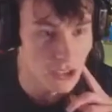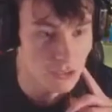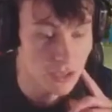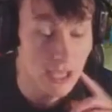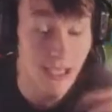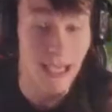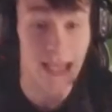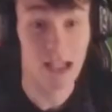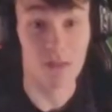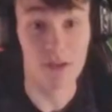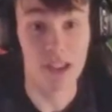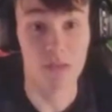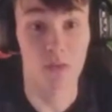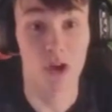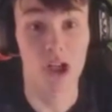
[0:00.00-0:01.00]
So yeah guys,
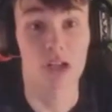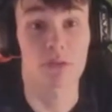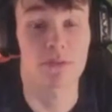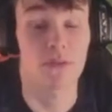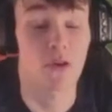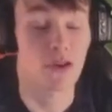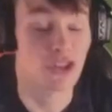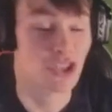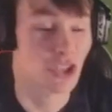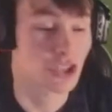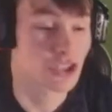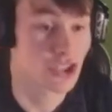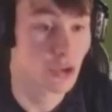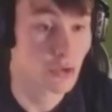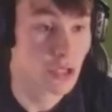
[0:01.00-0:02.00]
obviously we're going to be focusing
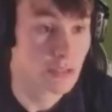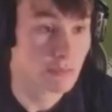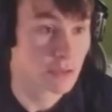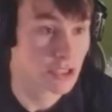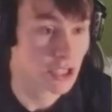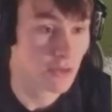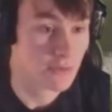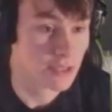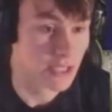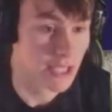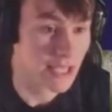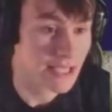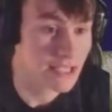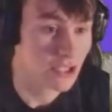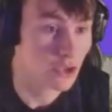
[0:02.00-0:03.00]
on Jonas, because obviously
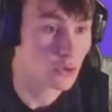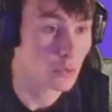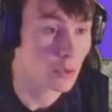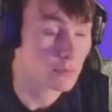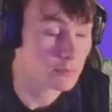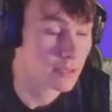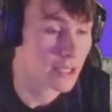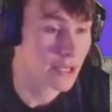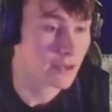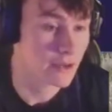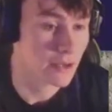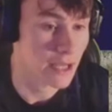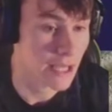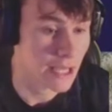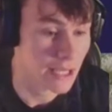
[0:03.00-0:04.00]
he's a Go 1
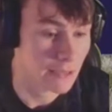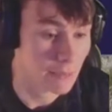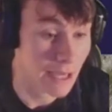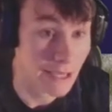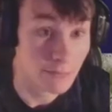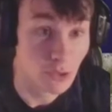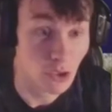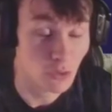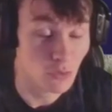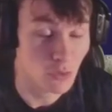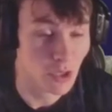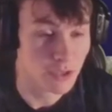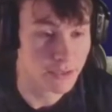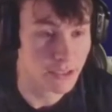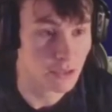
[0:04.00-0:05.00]
player. I'm Go
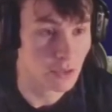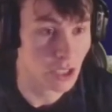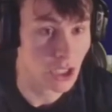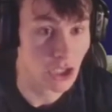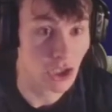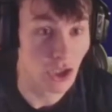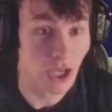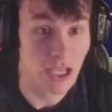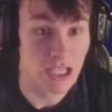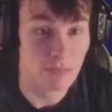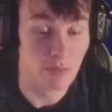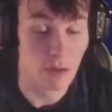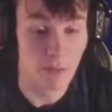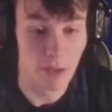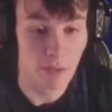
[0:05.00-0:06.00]
1, you know, a lot of you guys are
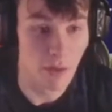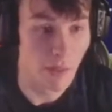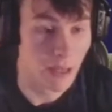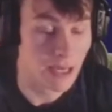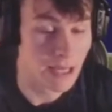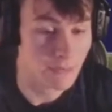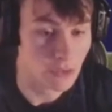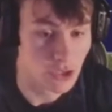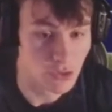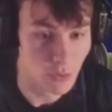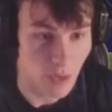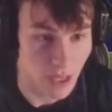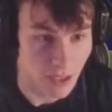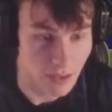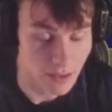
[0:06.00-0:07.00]
probably around that level as
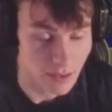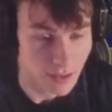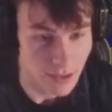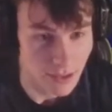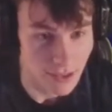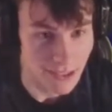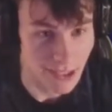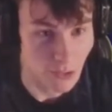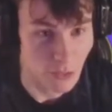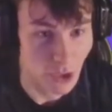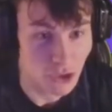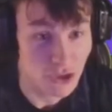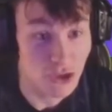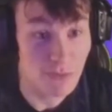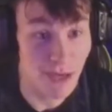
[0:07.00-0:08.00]
well. You know,
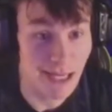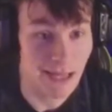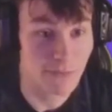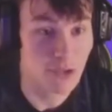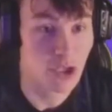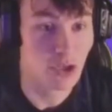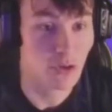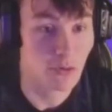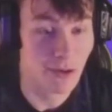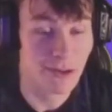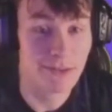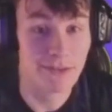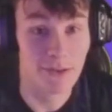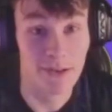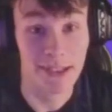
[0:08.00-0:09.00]
not too many of us are
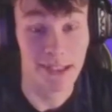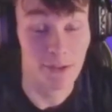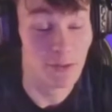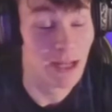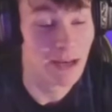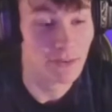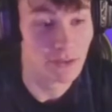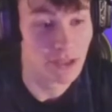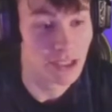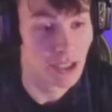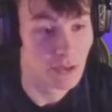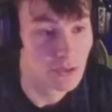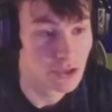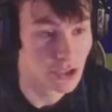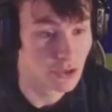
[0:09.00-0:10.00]
around 30-0 level, you
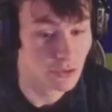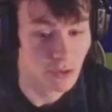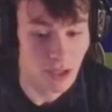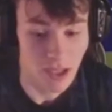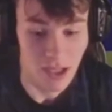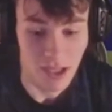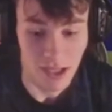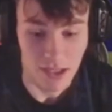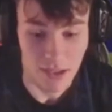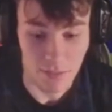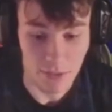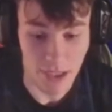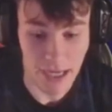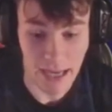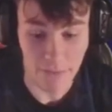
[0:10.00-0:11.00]
know. So the
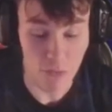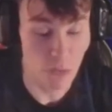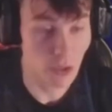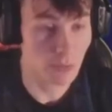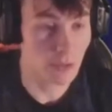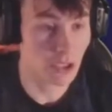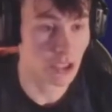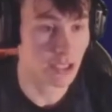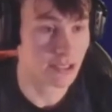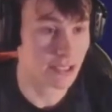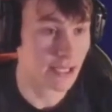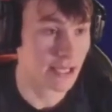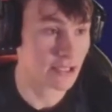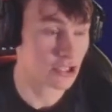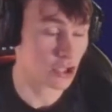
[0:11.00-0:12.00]
level we're going to be looking at
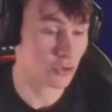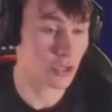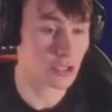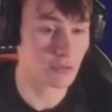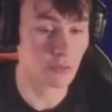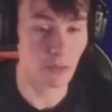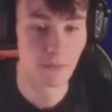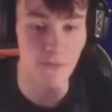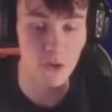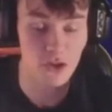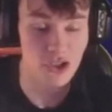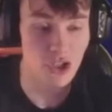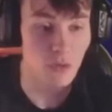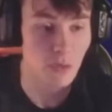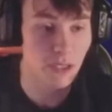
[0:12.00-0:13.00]
today, Jonas, we're going to be
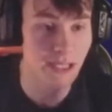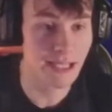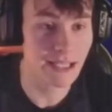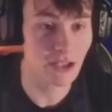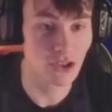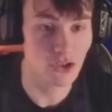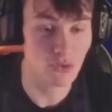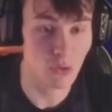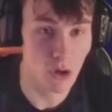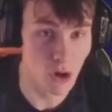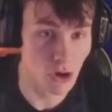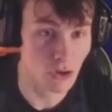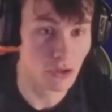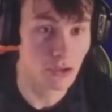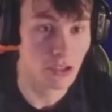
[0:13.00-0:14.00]
focusing on what he does
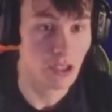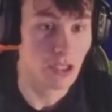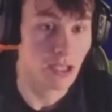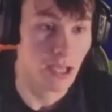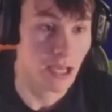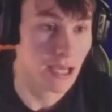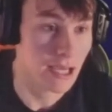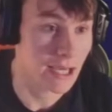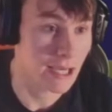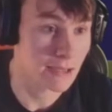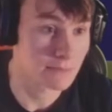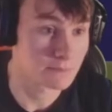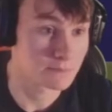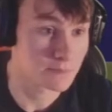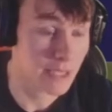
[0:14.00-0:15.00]
wrong.
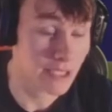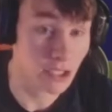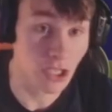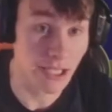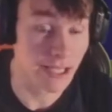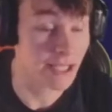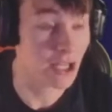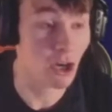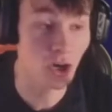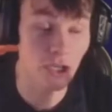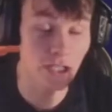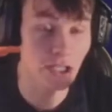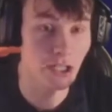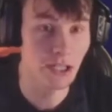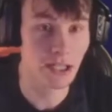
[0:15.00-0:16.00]
Like it'll
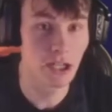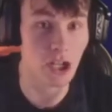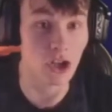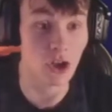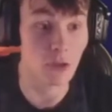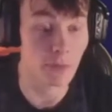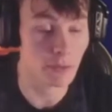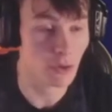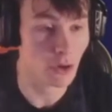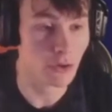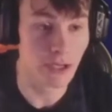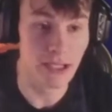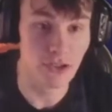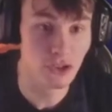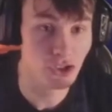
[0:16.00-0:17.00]
not all be wrong.
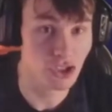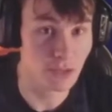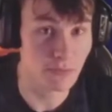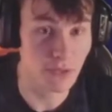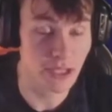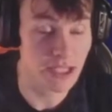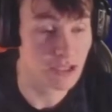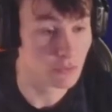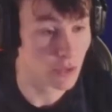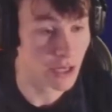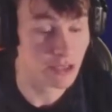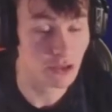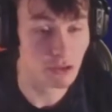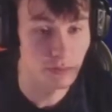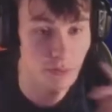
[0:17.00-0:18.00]
He'll do some things
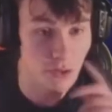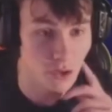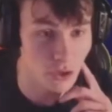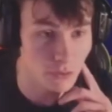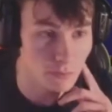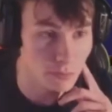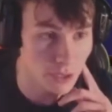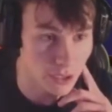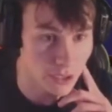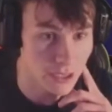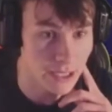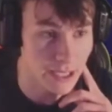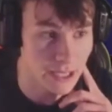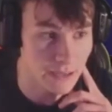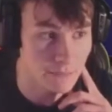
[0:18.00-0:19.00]
right, don't get me wrong, but
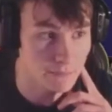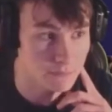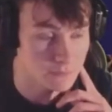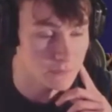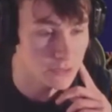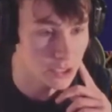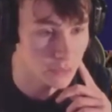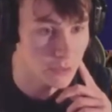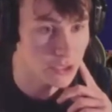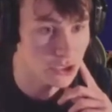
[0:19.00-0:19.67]
you know, he'll